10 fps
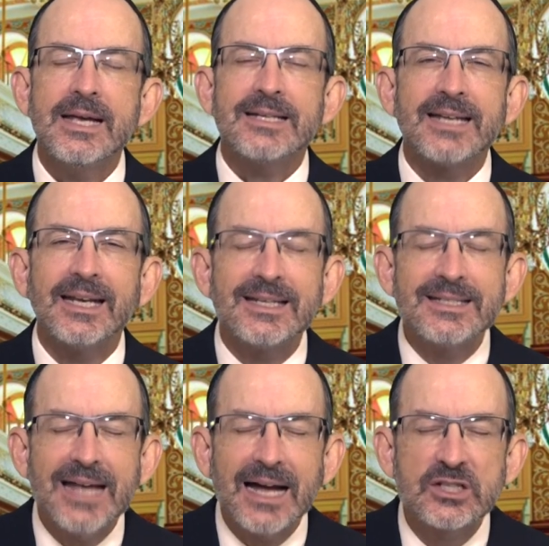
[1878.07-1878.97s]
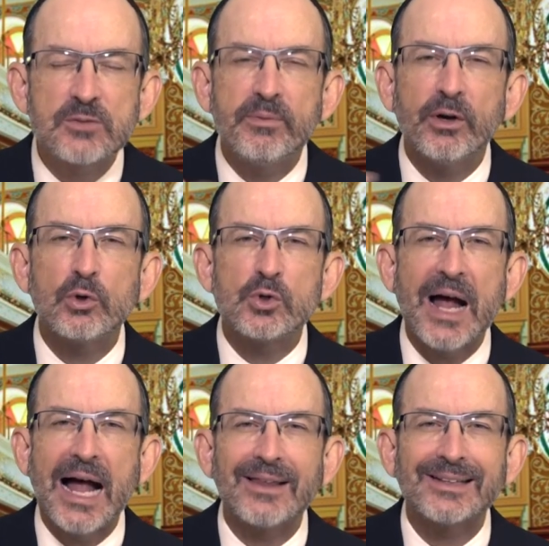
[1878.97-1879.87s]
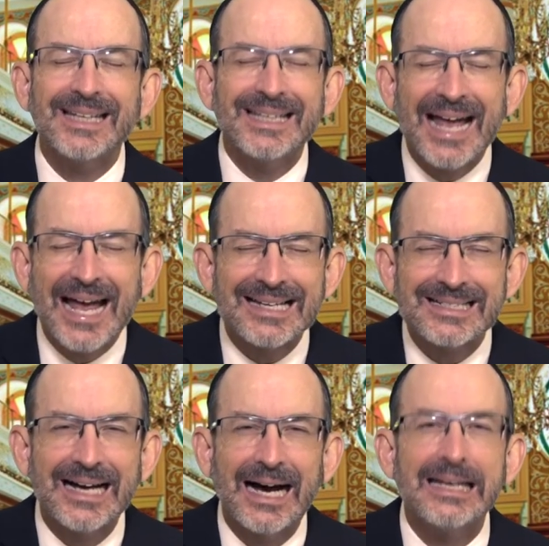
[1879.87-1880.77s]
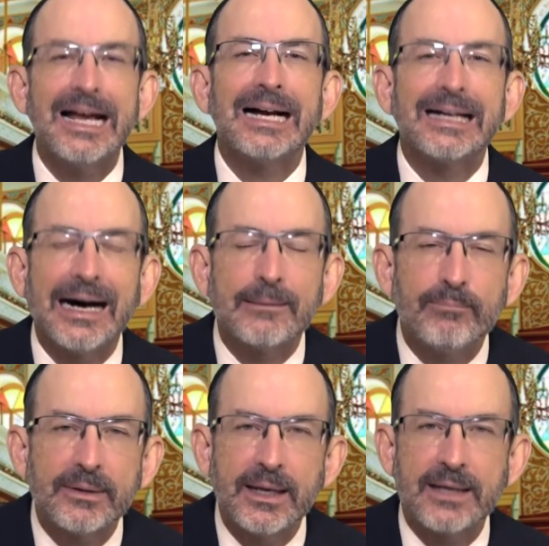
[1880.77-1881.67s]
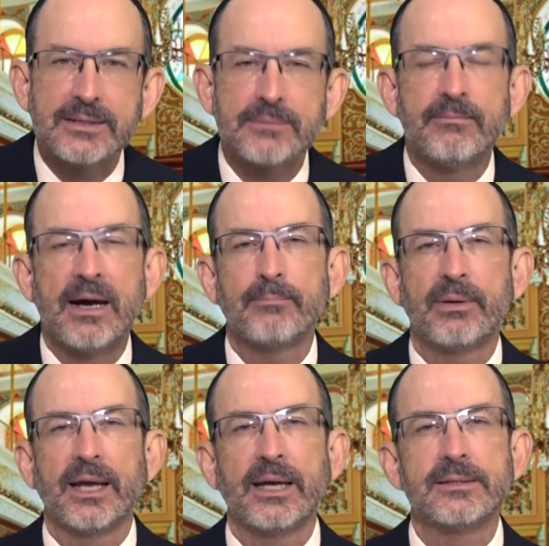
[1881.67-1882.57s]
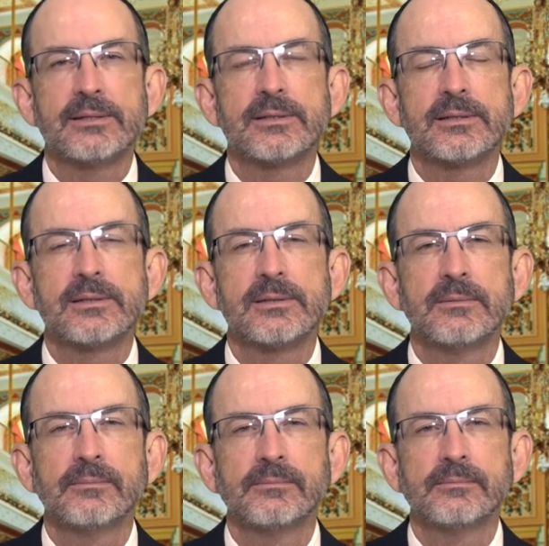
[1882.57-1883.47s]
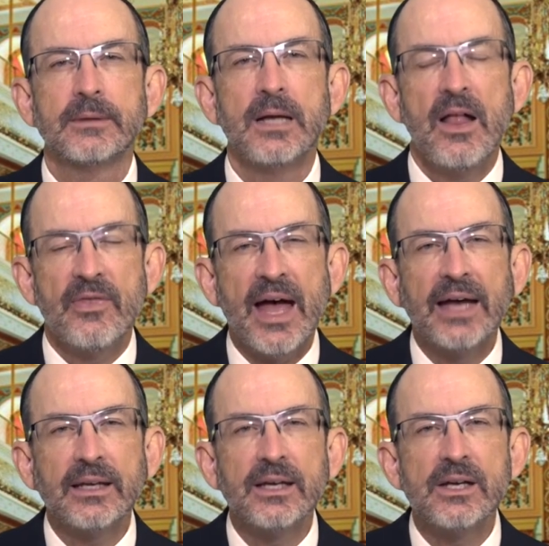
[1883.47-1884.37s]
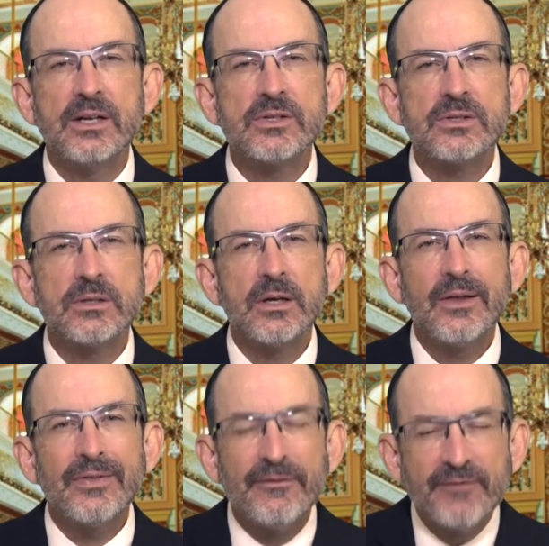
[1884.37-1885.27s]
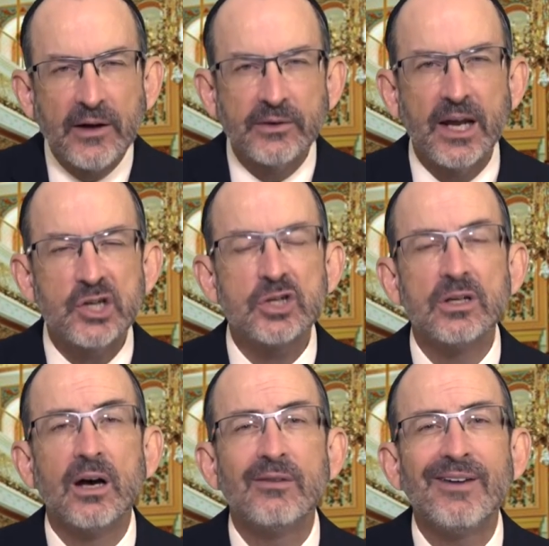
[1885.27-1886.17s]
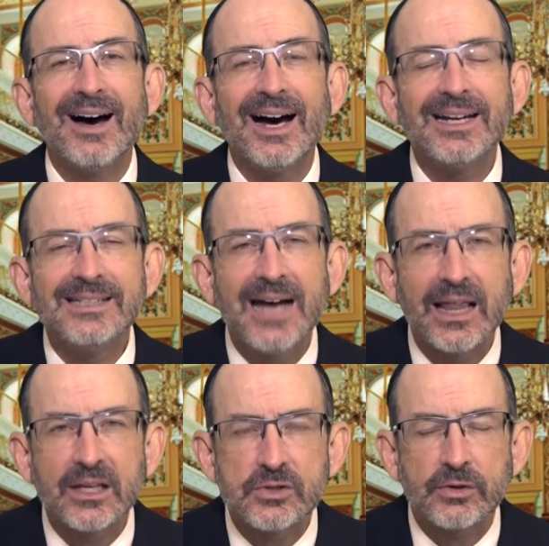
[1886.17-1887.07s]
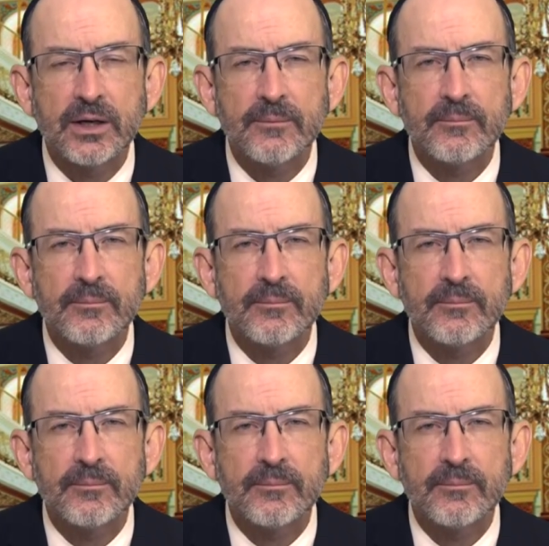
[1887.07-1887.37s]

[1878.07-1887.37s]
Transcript: See, it is not spirituality to ask God, God bless my plants. That is the foundation of idolatry.